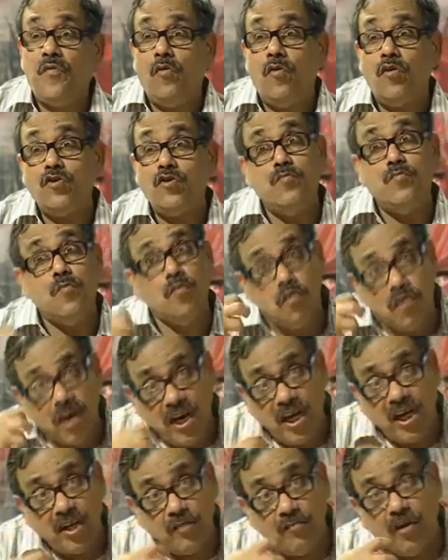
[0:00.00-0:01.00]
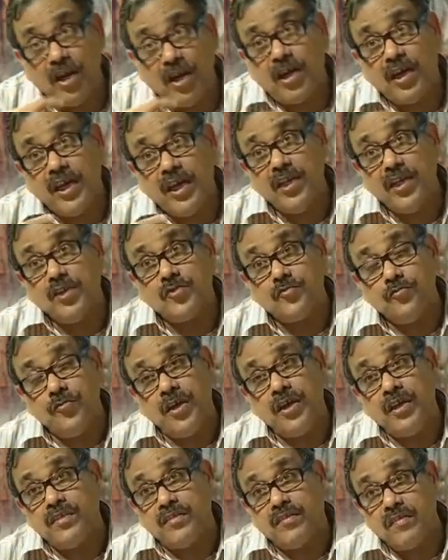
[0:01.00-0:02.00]
to forge more intimate links
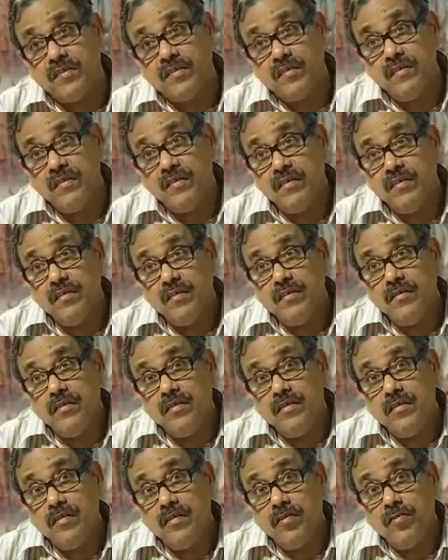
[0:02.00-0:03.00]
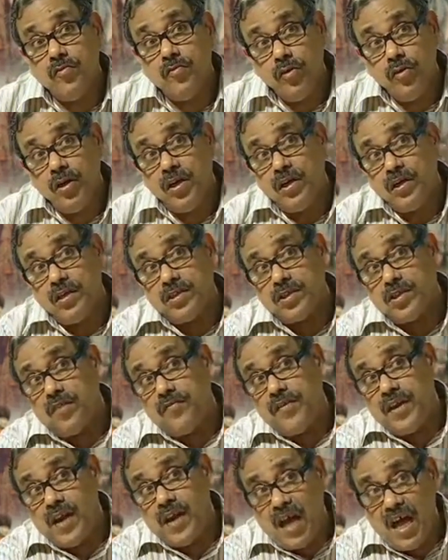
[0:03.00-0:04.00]
with rulers
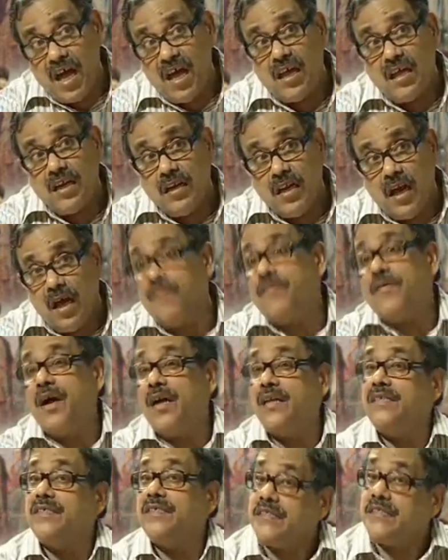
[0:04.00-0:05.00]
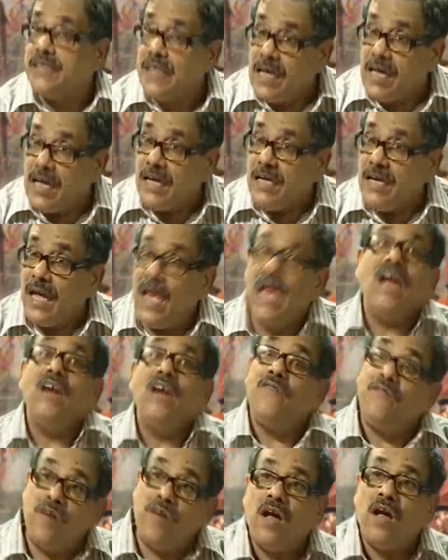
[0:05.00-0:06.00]
of Iran, Afghanistan
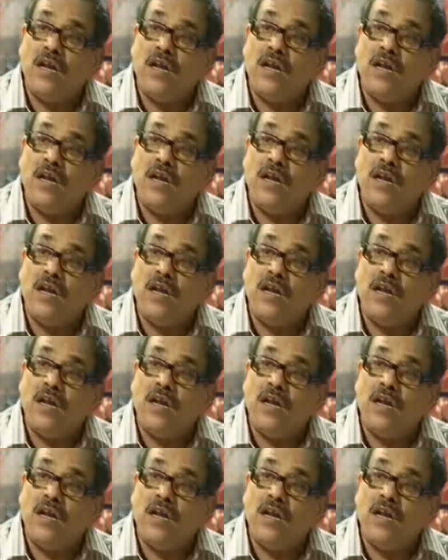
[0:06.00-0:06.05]
and